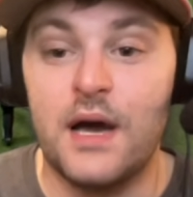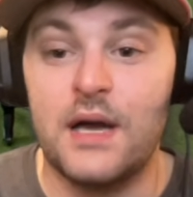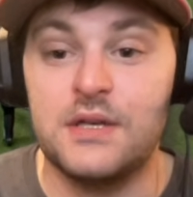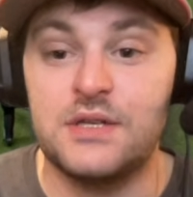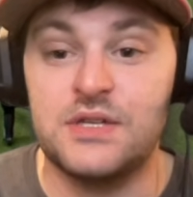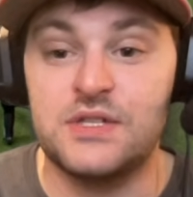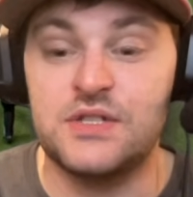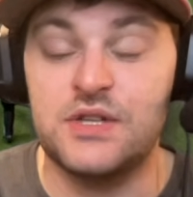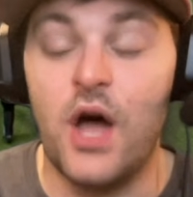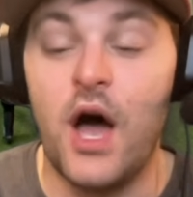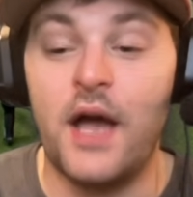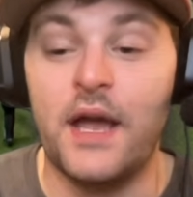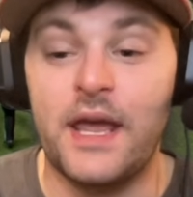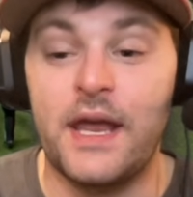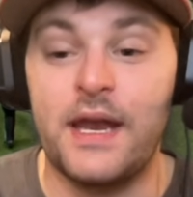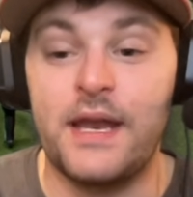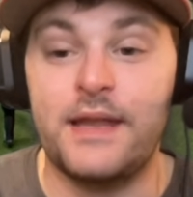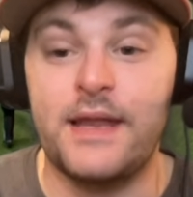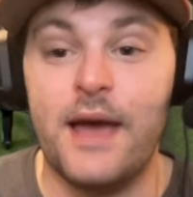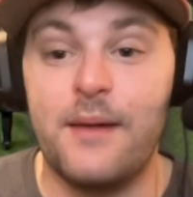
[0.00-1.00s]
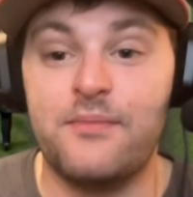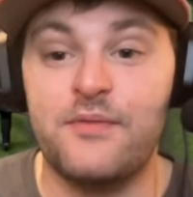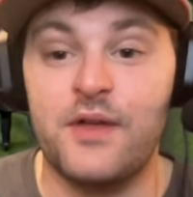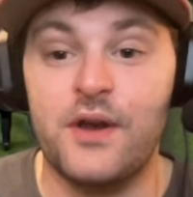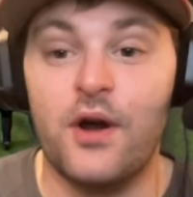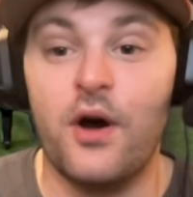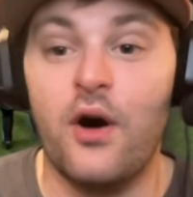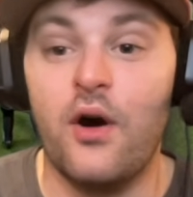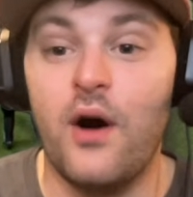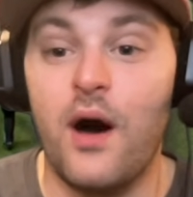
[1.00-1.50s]
Just not getting depth
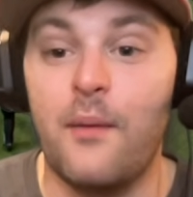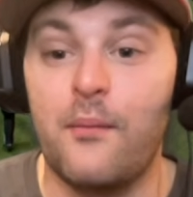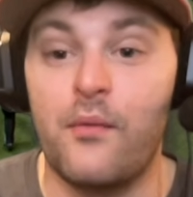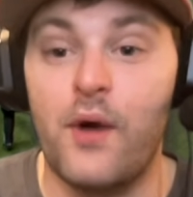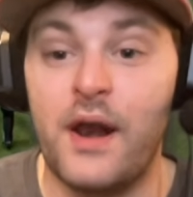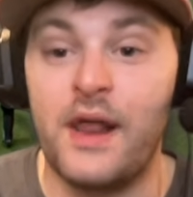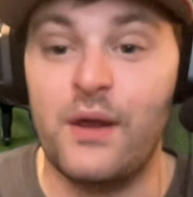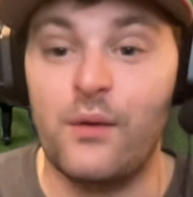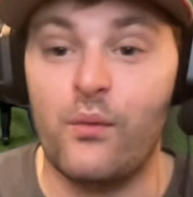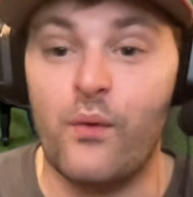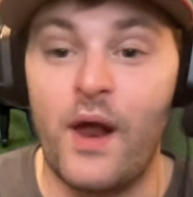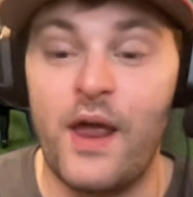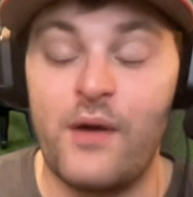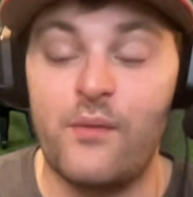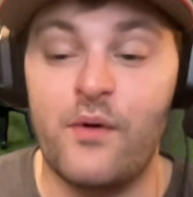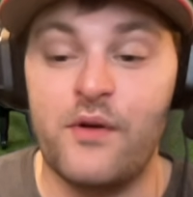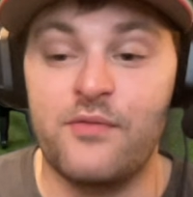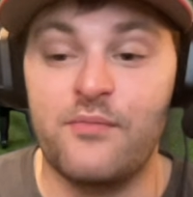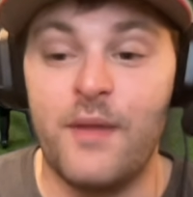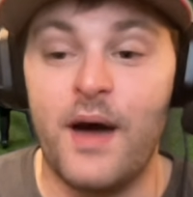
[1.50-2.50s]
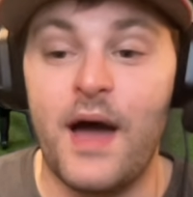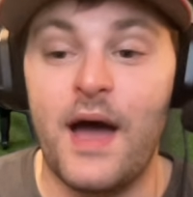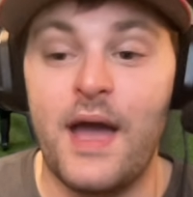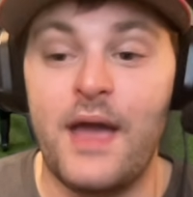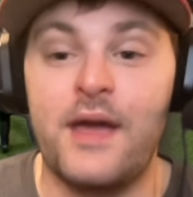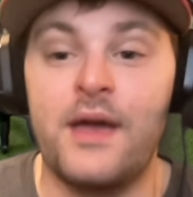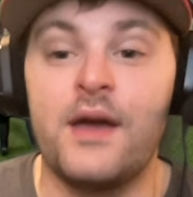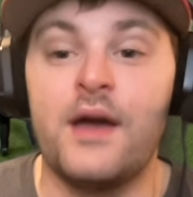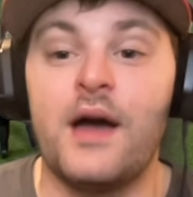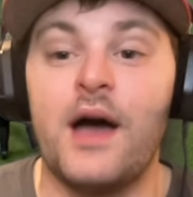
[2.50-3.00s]
at all. I'm running right with
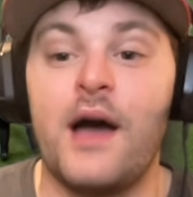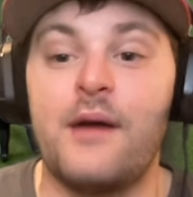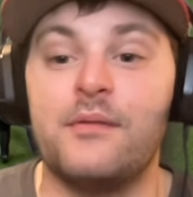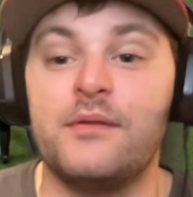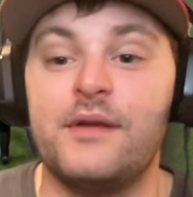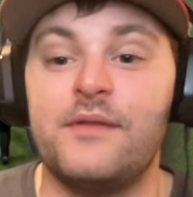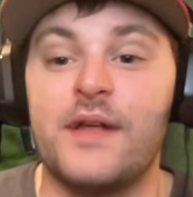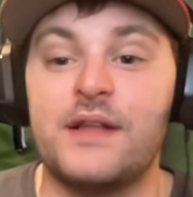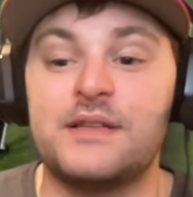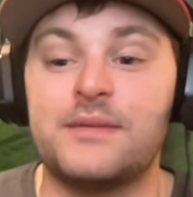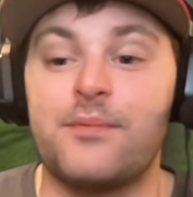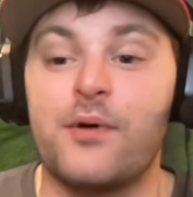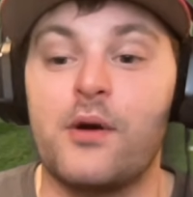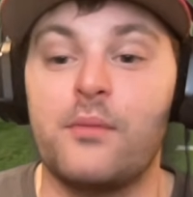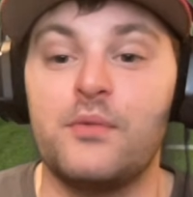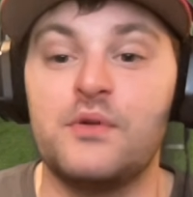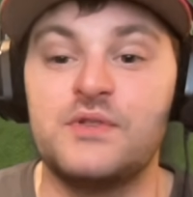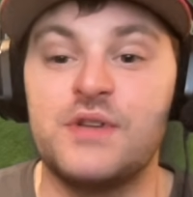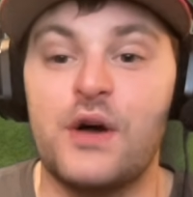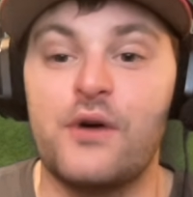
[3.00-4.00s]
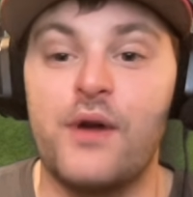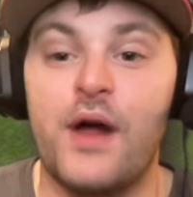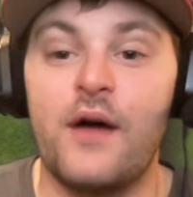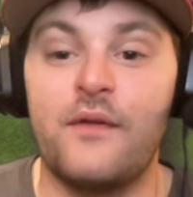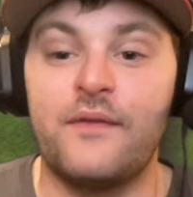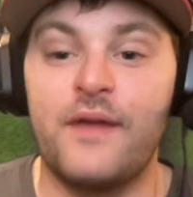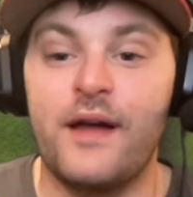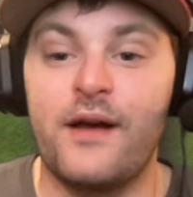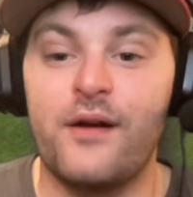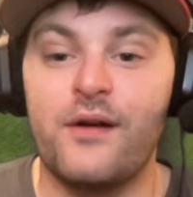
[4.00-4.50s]
I believe that's a purple zone
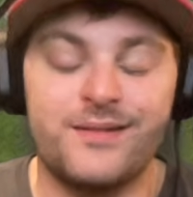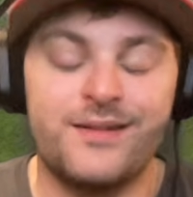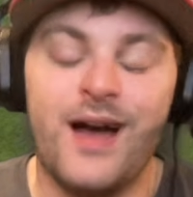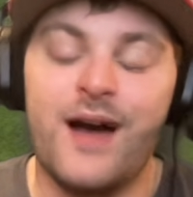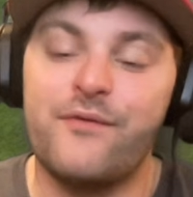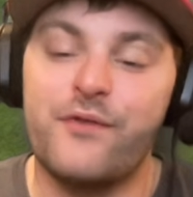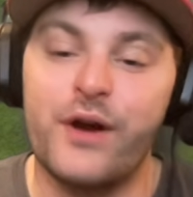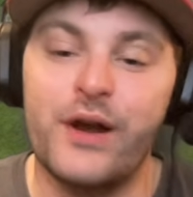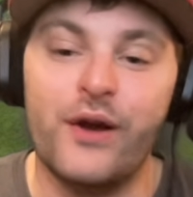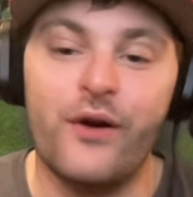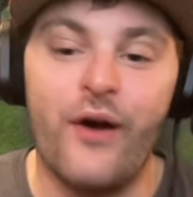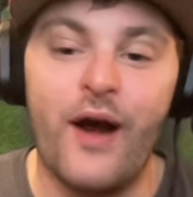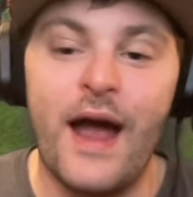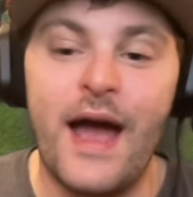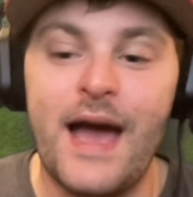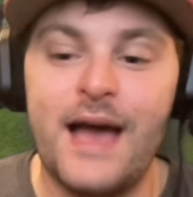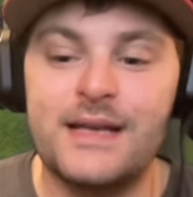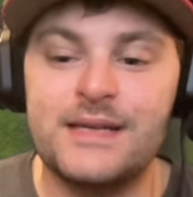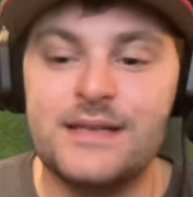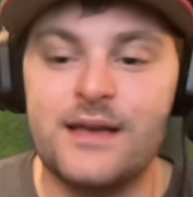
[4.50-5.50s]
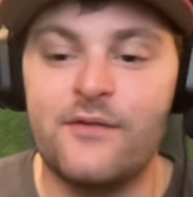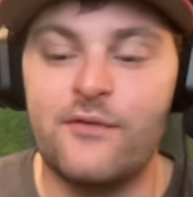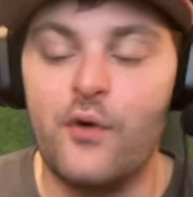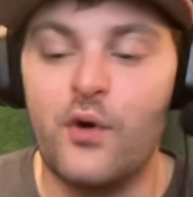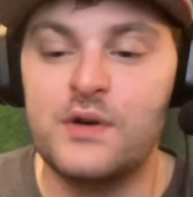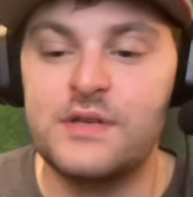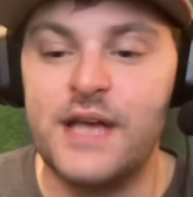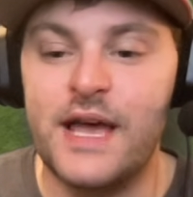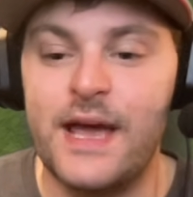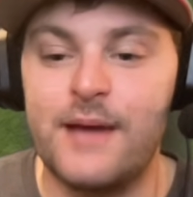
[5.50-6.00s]
out there. Covering grass. Of
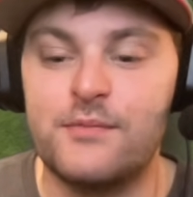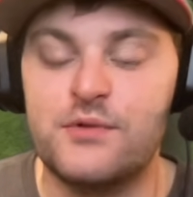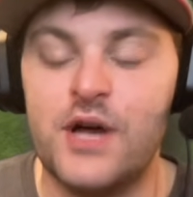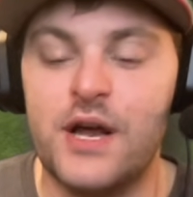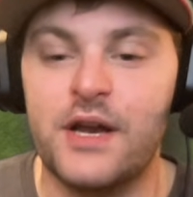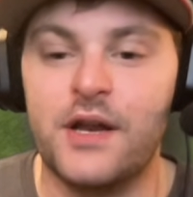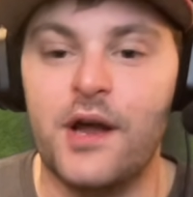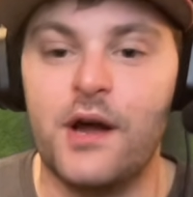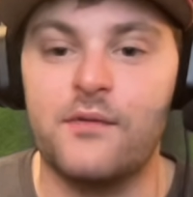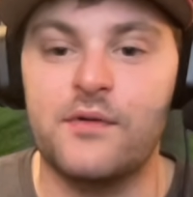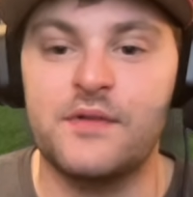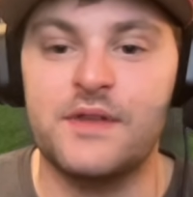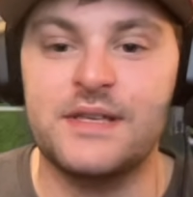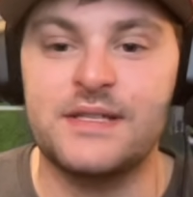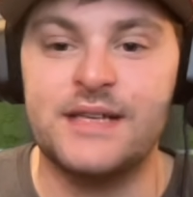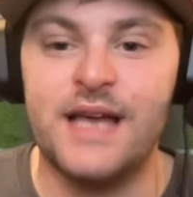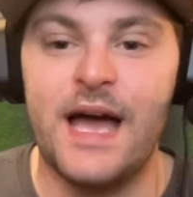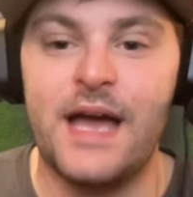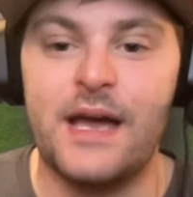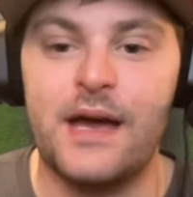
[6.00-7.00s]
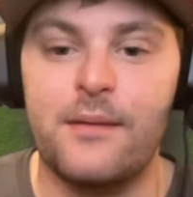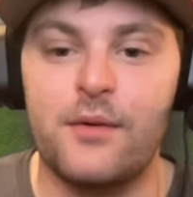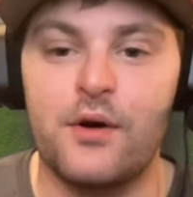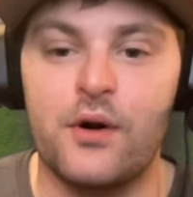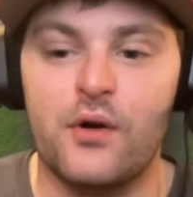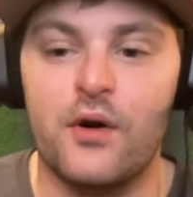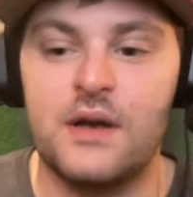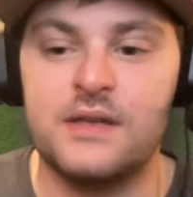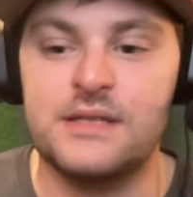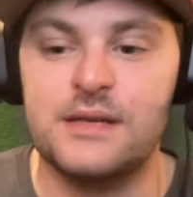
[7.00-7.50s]
course, I am trying to cover this guy coming
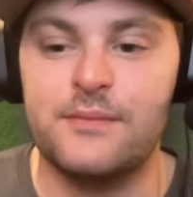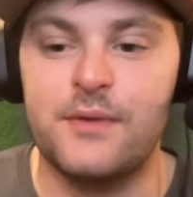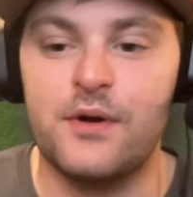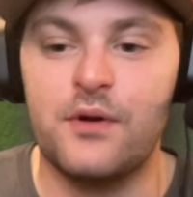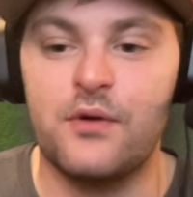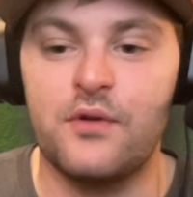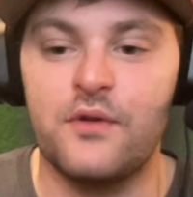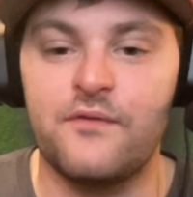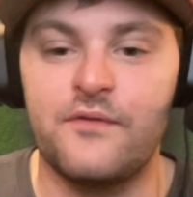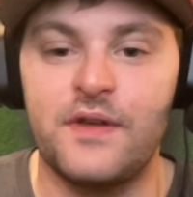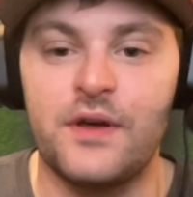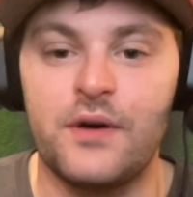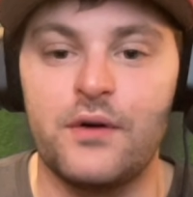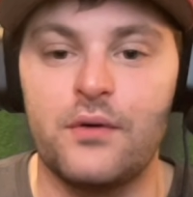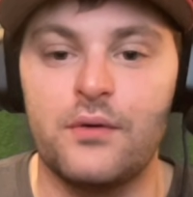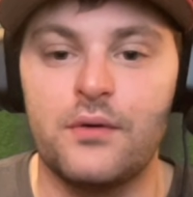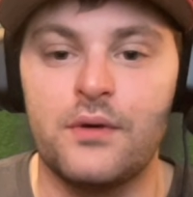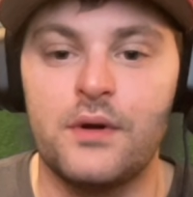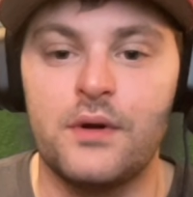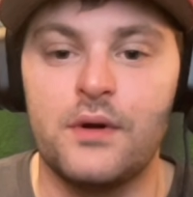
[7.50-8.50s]
across the middle of the field.